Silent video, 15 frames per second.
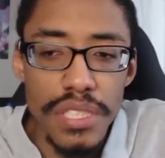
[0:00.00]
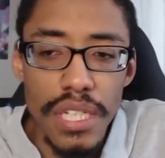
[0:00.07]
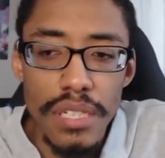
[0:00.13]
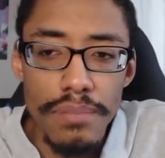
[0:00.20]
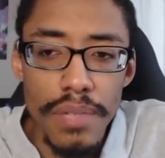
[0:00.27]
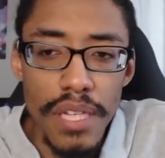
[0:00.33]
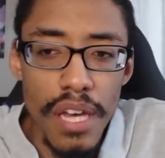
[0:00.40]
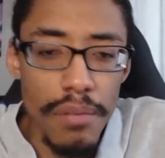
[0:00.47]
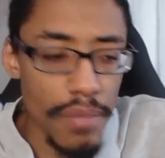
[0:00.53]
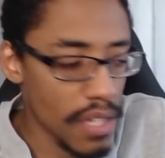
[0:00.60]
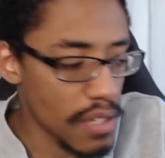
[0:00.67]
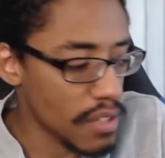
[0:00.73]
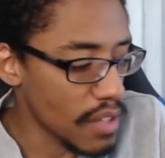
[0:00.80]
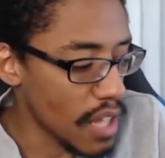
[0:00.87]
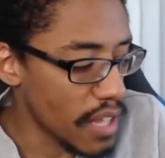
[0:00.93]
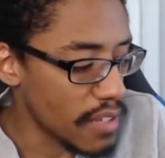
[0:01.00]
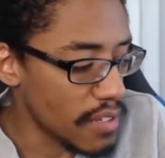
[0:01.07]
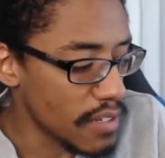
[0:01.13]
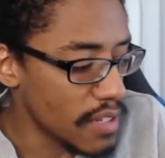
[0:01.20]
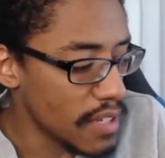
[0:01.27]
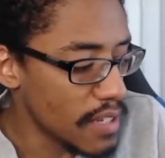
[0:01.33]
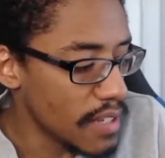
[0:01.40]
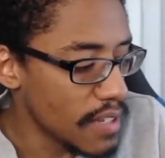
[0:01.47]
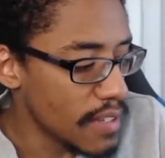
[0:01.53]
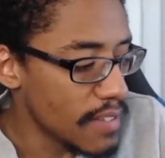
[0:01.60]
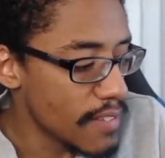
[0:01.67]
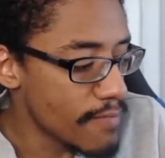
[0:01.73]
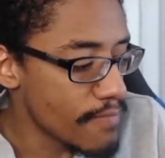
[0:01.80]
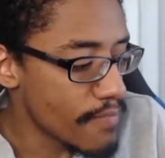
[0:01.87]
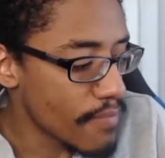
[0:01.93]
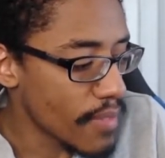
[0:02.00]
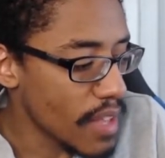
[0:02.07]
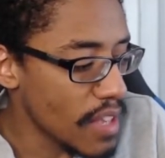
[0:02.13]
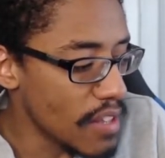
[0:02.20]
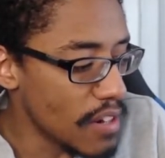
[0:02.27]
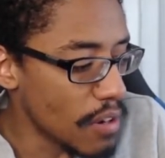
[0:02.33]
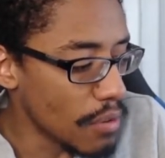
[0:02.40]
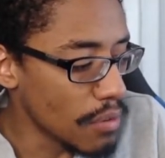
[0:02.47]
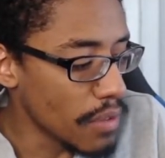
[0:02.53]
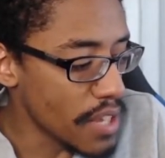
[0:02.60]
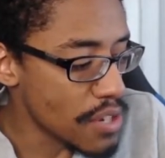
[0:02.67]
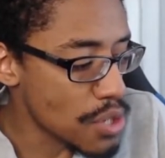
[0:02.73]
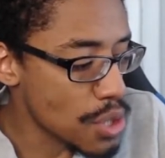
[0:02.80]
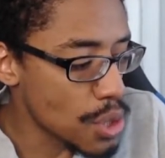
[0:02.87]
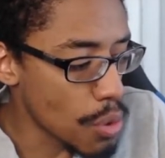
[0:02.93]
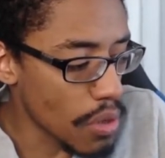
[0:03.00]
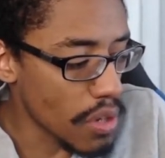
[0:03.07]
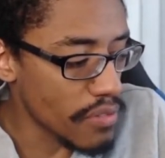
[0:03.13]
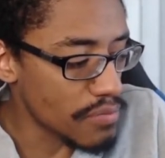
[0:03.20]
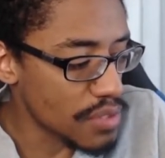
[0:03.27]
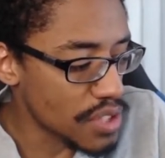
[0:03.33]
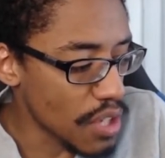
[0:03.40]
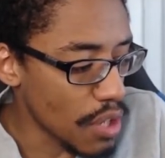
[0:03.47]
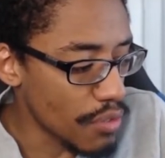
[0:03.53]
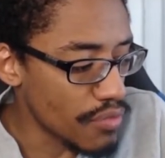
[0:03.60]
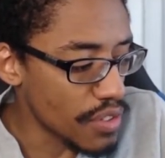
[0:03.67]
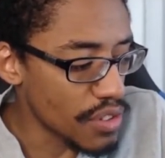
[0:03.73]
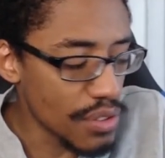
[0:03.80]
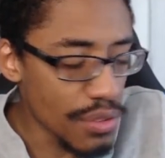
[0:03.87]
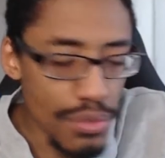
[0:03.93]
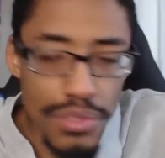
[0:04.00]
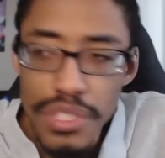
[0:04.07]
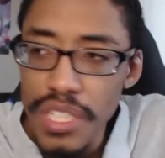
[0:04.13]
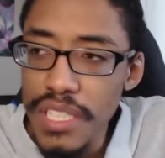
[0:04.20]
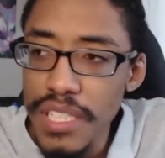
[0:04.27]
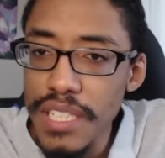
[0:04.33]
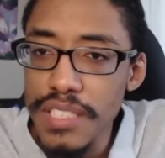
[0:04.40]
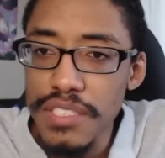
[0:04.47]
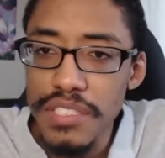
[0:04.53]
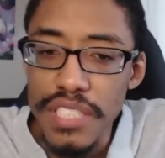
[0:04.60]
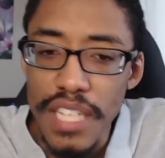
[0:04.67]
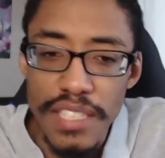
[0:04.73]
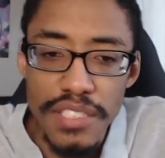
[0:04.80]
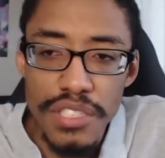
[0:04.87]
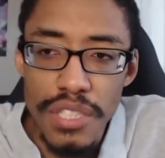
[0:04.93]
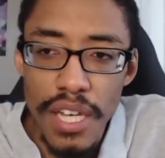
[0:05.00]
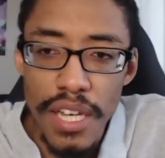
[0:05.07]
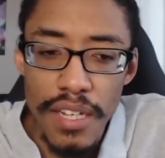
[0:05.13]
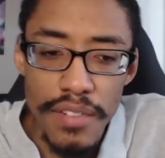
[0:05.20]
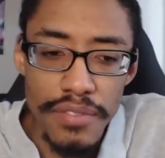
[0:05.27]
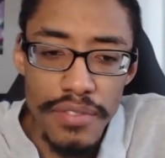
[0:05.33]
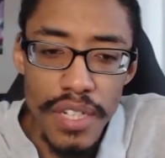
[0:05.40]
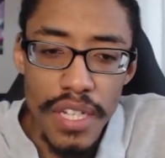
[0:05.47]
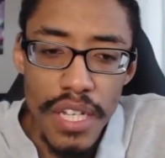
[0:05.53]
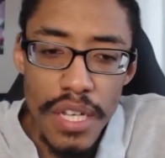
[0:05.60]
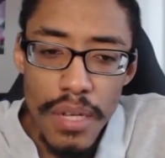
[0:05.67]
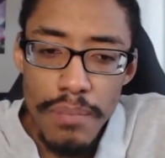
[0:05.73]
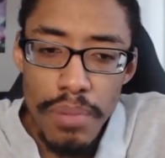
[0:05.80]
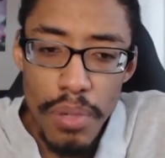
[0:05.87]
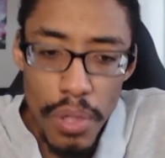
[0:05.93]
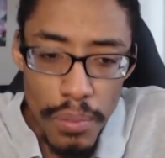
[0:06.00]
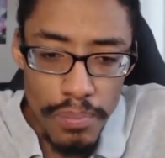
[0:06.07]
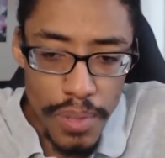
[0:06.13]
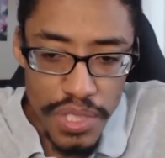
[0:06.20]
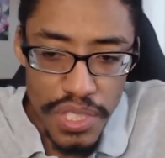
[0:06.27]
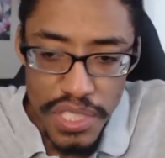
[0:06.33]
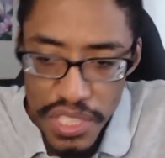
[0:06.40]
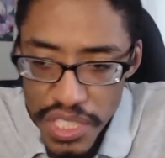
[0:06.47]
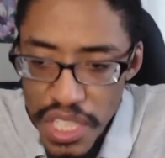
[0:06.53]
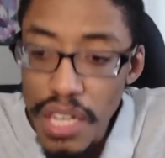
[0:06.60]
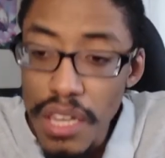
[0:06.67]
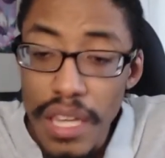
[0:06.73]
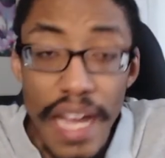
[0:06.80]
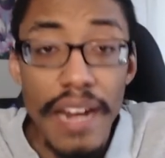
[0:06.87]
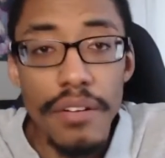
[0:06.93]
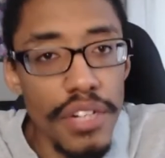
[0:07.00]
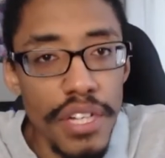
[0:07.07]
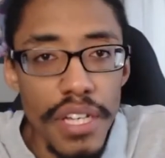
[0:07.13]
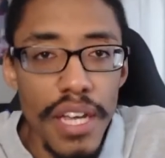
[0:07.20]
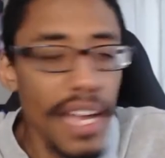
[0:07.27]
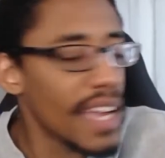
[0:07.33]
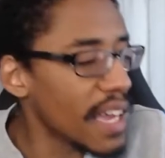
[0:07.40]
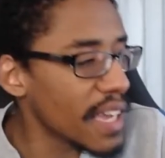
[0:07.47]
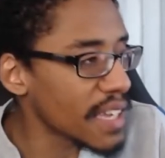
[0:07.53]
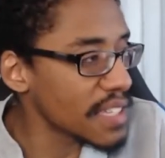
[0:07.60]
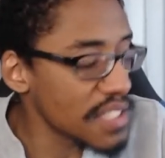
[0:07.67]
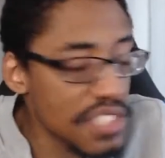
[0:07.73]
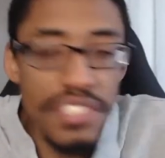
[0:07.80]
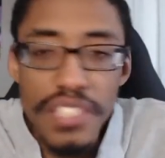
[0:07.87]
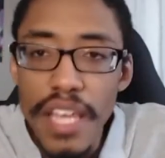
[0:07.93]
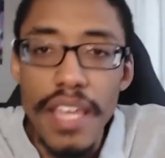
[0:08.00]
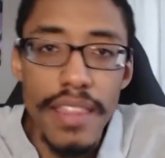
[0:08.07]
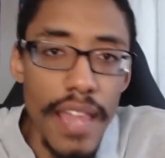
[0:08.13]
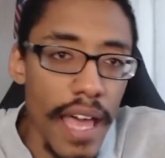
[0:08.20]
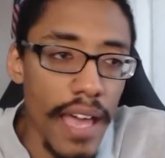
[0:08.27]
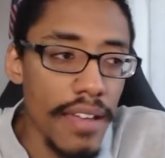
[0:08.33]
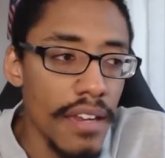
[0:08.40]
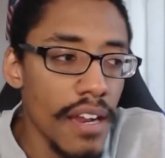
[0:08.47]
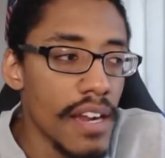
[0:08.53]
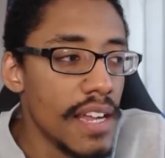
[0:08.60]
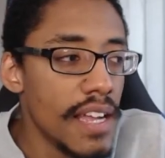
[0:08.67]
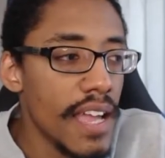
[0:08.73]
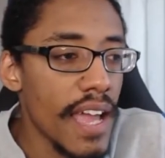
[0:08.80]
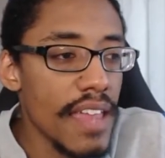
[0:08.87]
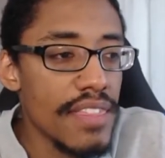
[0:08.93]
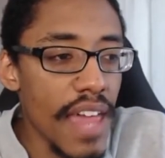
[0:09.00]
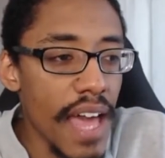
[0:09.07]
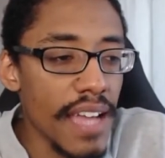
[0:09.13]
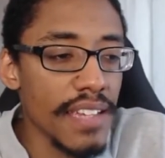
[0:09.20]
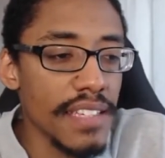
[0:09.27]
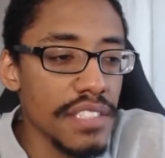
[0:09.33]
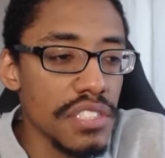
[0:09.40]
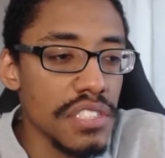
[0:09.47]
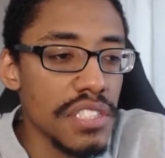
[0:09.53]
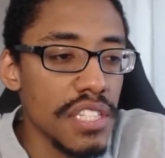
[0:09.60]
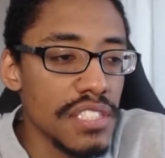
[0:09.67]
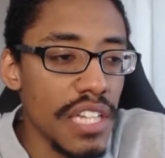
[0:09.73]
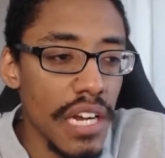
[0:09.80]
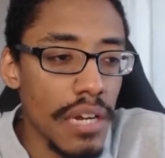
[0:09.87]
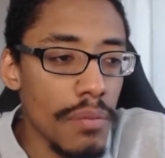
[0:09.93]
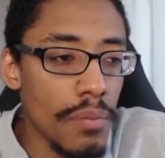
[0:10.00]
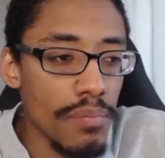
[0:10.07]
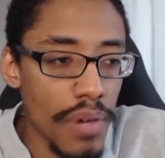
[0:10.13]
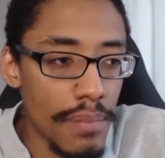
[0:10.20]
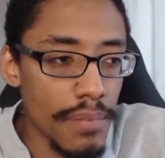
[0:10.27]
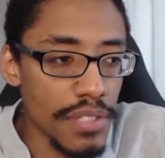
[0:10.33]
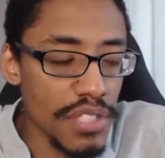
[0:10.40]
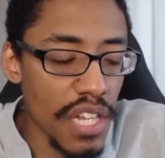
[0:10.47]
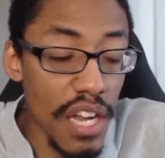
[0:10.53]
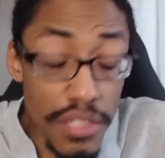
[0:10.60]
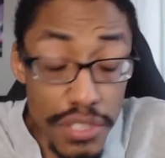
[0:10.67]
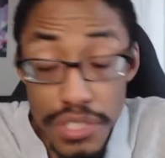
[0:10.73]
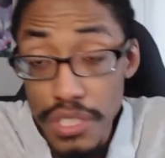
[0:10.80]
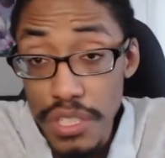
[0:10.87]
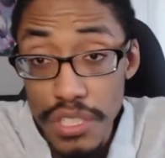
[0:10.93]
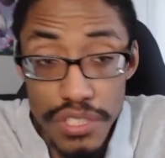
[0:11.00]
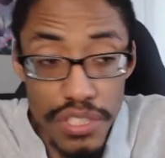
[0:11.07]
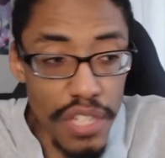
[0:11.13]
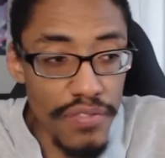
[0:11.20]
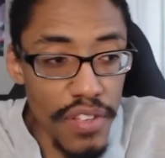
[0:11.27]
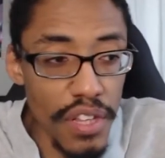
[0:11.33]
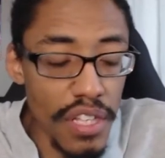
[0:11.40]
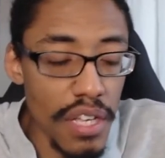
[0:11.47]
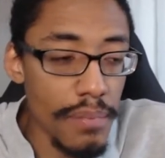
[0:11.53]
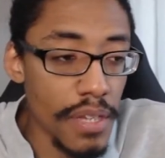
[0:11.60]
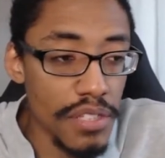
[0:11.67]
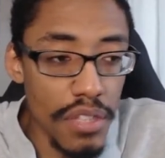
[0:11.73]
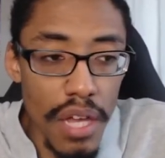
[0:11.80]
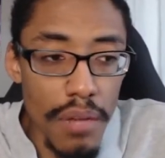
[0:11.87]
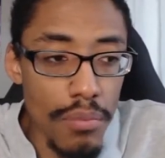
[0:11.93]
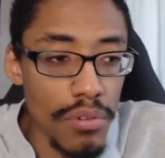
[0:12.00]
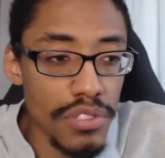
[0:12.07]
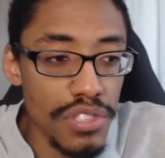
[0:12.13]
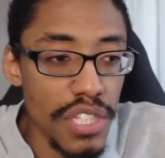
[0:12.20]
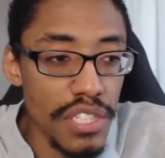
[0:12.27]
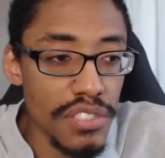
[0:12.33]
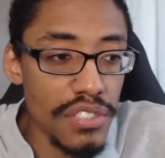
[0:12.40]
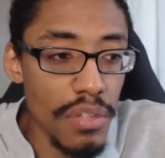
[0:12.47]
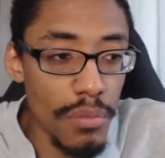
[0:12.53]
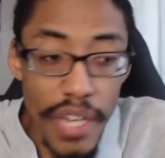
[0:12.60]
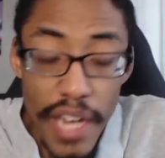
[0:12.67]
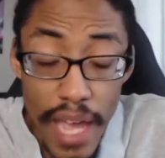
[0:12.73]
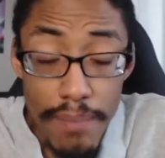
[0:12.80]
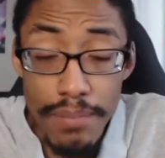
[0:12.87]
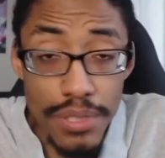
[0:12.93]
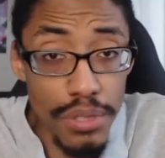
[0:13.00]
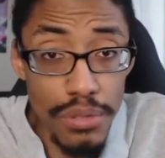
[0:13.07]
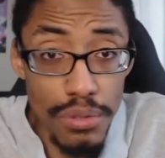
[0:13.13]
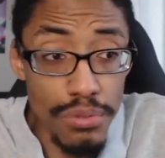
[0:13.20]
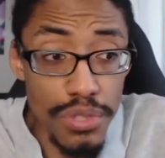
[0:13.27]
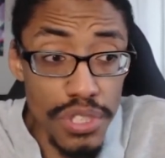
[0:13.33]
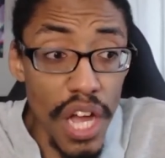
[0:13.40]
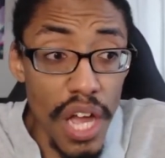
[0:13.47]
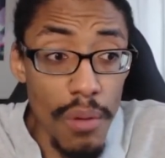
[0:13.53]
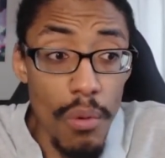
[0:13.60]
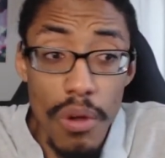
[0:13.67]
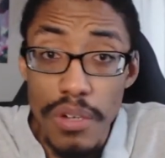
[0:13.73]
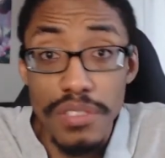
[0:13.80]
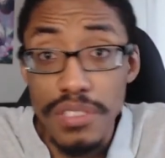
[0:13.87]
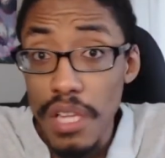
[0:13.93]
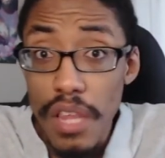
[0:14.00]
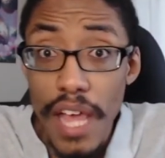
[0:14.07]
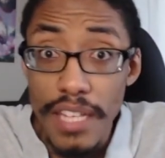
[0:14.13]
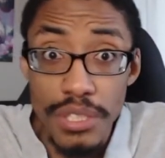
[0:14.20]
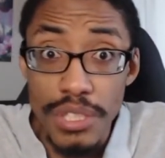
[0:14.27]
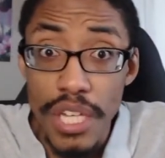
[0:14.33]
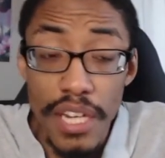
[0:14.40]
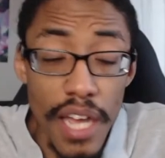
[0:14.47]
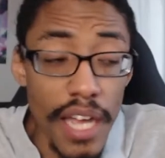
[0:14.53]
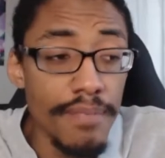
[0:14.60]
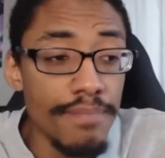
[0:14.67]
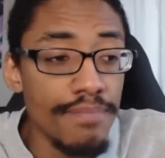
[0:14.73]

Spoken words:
and becoming, like, you know, less sure of himself and losing his sense of purpose and his clarity. I can see that. And that isn't a terrible premise. And honestly, goodness, I feel like it makes a lot more sense than what happened to Luke Skywalker in The Last Jedi.